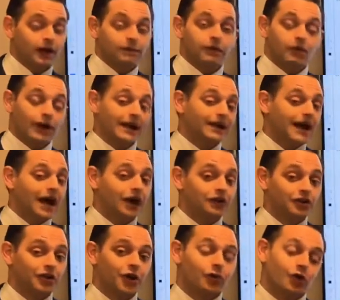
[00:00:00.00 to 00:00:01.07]
But right now,
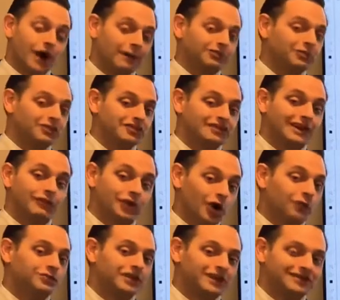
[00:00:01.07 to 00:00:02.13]
we're optimistic. We
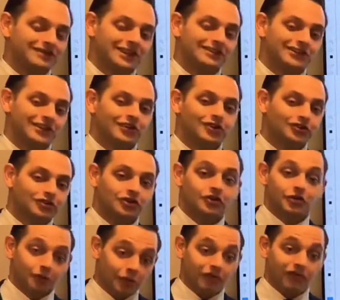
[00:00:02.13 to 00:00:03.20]
hope things continue to
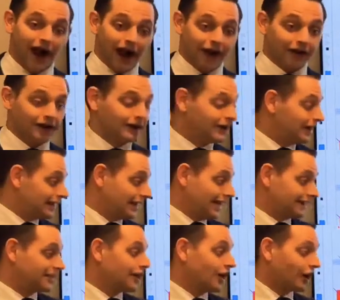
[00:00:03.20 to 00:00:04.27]
move higher
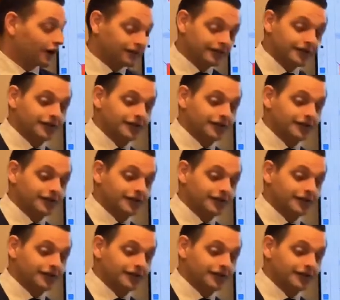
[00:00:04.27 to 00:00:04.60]
like they are.